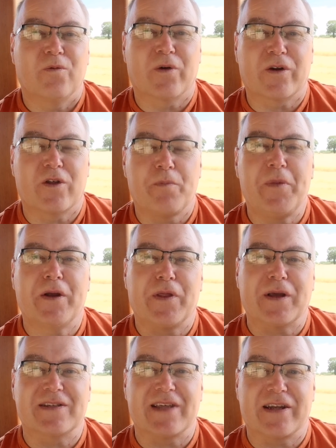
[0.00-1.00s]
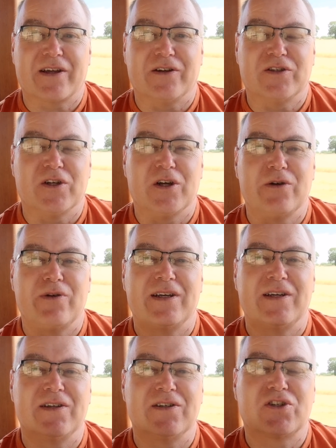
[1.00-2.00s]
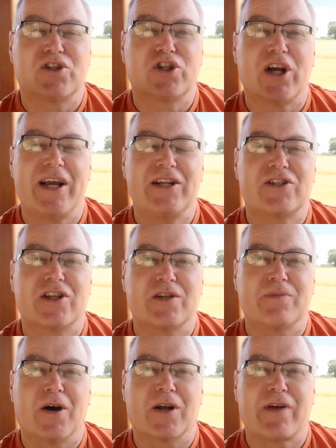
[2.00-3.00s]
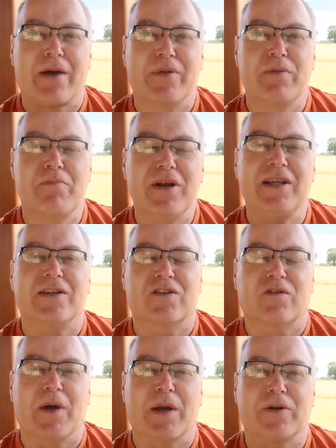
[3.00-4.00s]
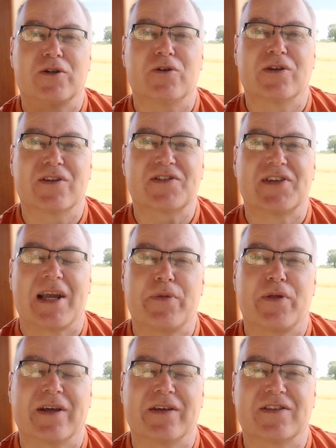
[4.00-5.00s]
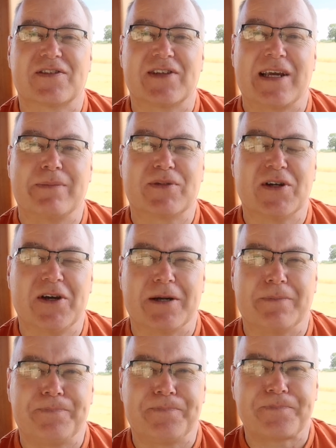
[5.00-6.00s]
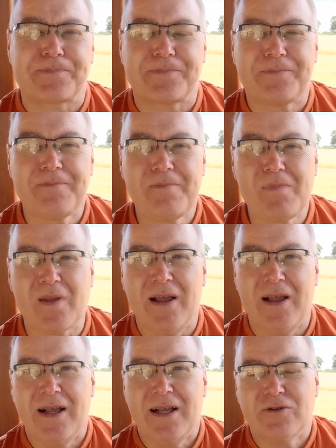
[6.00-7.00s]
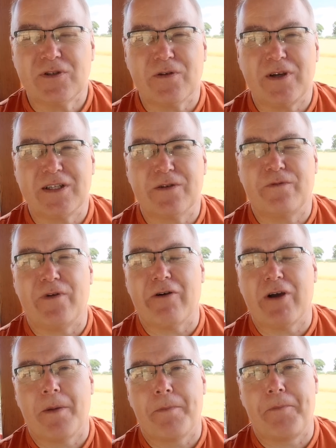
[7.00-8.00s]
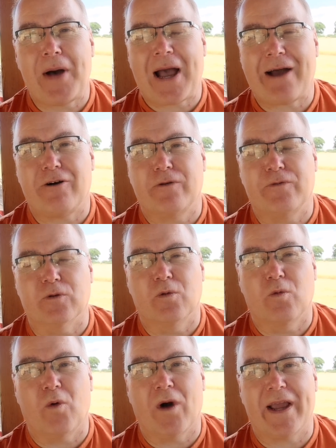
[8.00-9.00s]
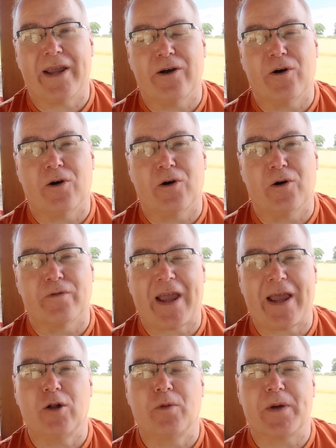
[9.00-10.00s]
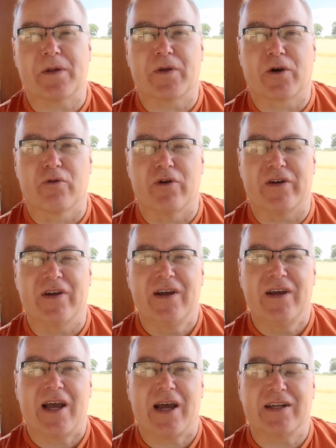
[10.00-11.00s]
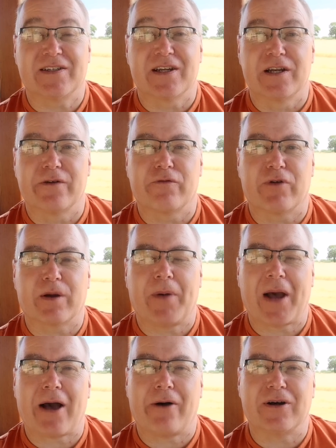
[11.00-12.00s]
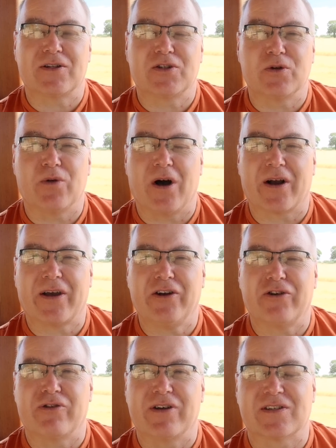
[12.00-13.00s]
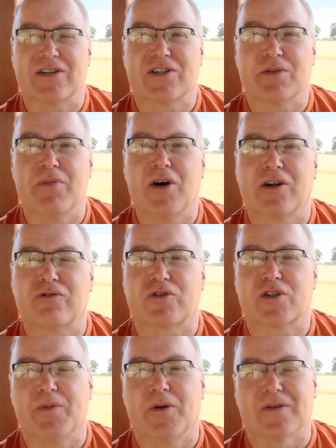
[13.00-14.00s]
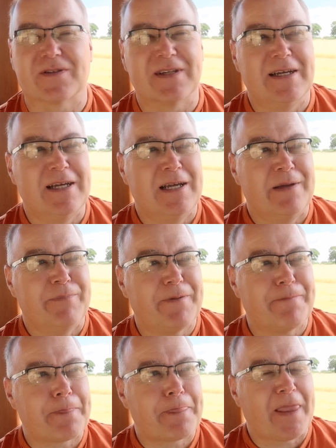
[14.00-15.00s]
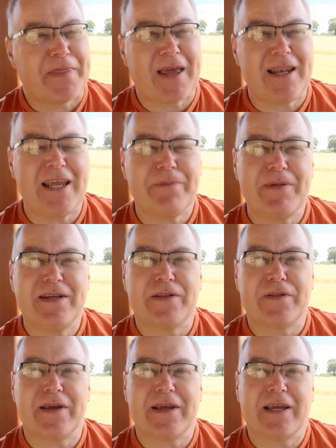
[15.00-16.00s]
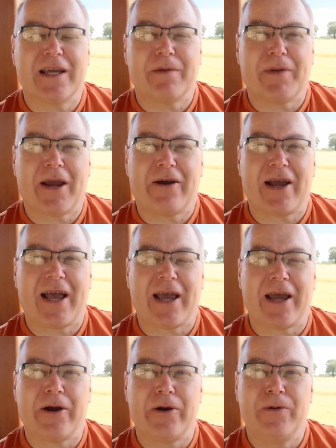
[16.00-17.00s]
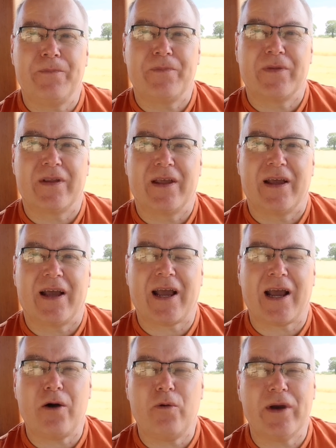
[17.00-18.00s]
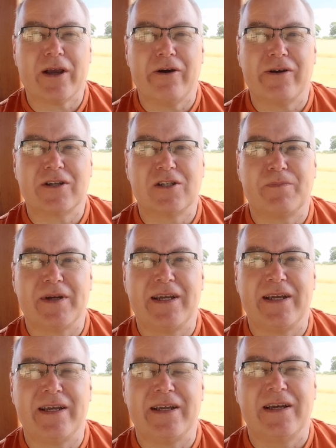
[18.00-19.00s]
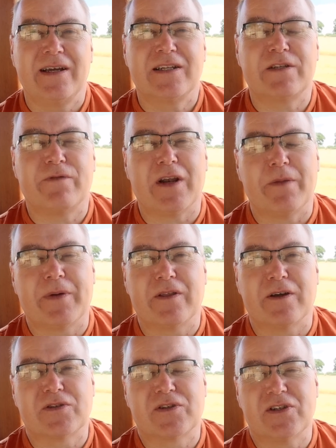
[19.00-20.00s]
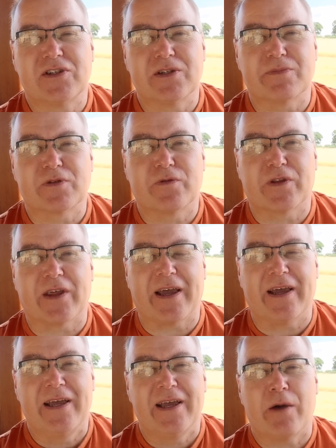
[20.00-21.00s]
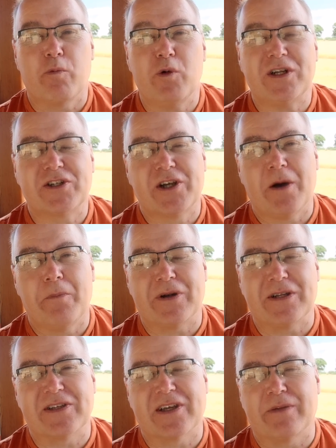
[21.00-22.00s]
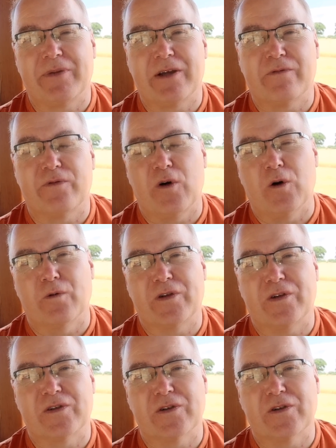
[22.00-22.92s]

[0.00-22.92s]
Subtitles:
One of the big things that it can do is change the demand of how many millions of people are doing the same thing at the same time. So it's a very powerful way of helping the grid and delivering power to our country, isn't it? Demand response. But that led me to thinking about how we're going to be developing those systems for that, and which companies are going to be involved in